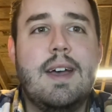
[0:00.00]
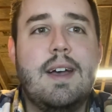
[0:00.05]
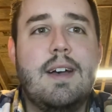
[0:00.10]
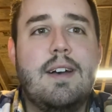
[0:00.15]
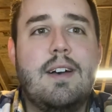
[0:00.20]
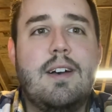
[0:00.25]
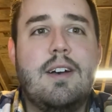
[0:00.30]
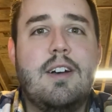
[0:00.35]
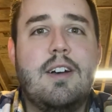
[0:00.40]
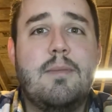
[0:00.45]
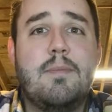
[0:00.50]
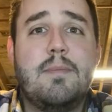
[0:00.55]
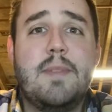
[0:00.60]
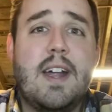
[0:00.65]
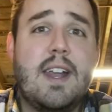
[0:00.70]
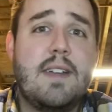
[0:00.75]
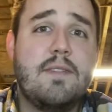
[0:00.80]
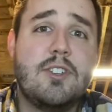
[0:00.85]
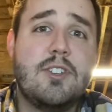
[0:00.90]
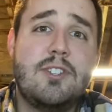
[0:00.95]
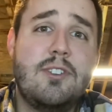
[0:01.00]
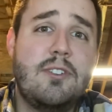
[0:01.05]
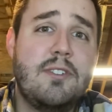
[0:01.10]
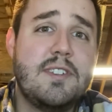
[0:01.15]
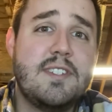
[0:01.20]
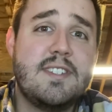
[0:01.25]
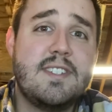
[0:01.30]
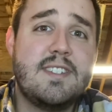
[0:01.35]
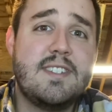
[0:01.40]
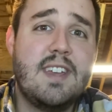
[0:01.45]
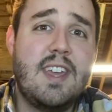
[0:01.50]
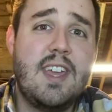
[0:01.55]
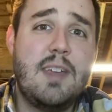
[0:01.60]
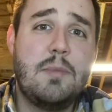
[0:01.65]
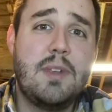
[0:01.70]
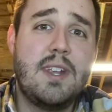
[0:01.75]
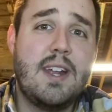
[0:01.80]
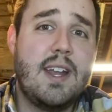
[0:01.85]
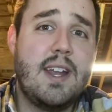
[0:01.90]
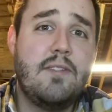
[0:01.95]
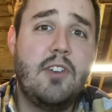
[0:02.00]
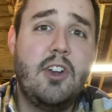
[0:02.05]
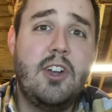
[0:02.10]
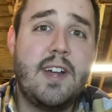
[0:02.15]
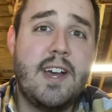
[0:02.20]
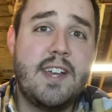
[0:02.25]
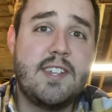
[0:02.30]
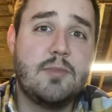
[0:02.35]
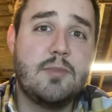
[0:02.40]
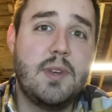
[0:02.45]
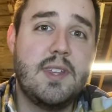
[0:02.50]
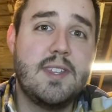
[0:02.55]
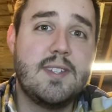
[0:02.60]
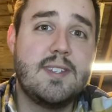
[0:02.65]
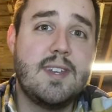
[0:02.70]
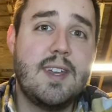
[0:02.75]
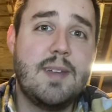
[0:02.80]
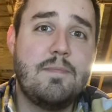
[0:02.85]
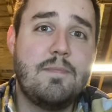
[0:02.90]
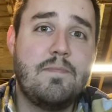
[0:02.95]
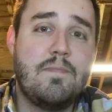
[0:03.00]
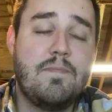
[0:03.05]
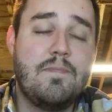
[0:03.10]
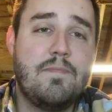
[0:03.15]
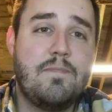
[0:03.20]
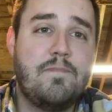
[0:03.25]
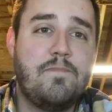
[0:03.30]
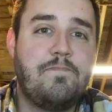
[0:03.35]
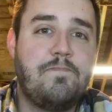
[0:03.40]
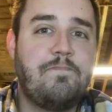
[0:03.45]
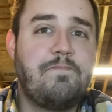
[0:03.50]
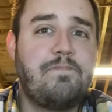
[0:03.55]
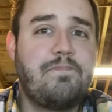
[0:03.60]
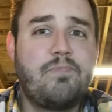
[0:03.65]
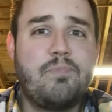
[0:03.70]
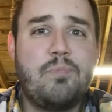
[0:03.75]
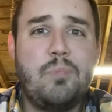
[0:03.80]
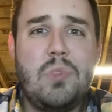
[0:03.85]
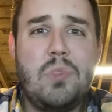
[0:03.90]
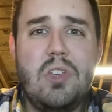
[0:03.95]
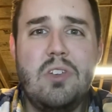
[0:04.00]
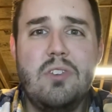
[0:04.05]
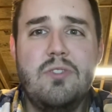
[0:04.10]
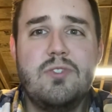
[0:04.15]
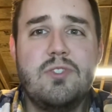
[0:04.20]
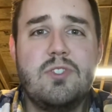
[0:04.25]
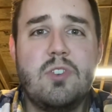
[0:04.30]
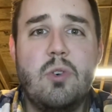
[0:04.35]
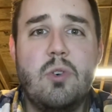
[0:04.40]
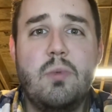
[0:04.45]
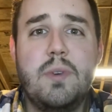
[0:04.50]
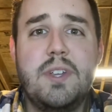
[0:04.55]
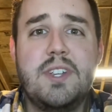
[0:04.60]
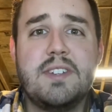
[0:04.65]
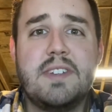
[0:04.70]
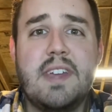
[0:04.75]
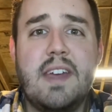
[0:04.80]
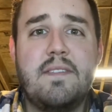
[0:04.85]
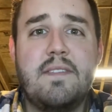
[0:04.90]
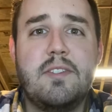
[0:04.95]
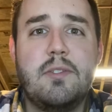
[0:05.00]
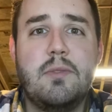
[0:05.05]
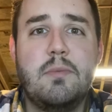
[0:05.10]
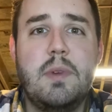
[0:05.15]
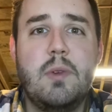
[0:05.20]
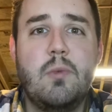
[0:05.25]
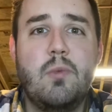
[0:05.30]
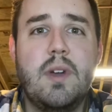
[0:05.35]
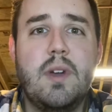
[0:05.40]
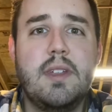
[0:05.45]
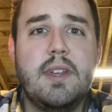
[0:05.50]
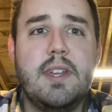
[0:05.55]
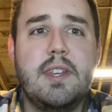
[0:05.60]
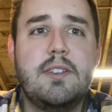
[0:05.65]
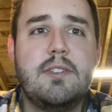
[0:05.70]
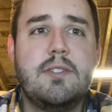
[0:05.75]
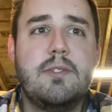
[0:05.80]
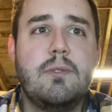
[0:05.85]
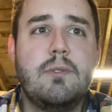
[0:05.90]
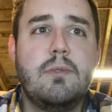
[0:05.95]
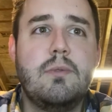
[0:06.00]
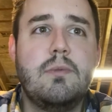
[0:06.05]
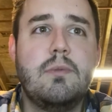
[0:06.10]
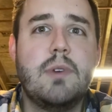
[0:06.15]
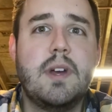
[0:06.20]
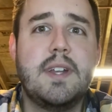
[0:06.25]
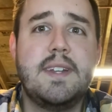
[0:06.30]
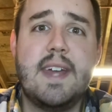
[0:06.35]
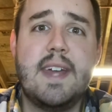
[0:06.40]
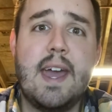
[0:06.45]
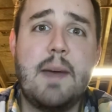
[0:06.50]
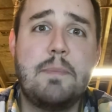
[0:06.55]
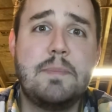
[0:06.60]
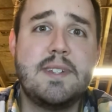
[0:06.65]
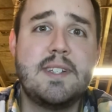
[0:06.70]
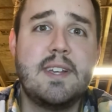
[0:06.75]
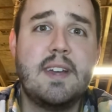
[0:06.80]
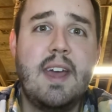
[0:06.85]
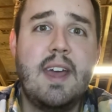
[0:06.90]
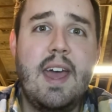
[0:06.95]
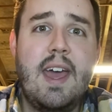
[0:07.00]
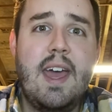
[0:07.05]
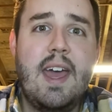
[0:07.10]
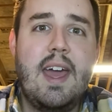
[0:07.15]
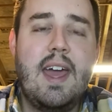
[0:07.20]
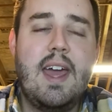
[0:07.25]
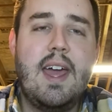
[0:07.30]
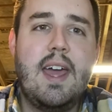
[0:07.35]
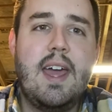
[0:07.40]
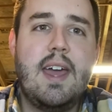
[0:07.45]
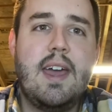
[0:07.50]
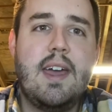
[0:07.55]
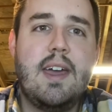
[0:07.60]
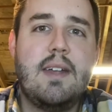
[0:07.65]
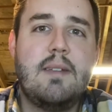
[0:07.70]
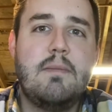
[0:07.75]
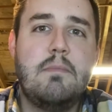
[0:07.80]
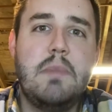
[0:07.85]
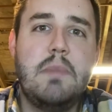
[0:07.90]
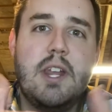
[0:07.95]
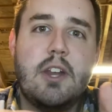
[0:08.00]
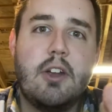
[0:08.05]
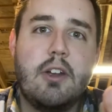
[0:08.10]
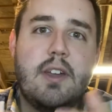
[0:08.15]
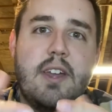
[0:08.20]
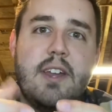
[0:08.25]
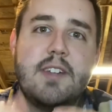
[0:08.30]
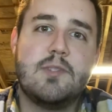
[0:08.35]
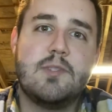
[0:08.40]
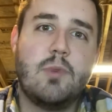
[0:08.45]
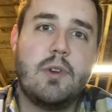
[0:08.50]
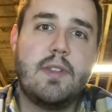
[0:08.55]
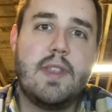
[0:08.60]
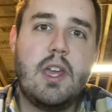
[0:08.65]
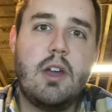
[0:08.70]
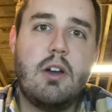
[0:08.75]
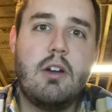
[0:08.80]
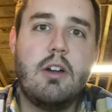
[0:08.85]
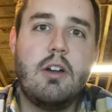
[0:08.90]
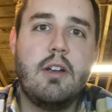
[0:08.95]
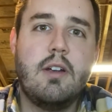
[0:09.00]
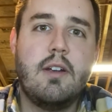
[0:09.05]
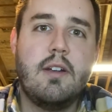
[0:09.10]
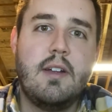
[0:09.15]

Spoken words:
Not every student is the same, and not every class will be the same. So we just have to be willing to adapt and meet our kids where they are.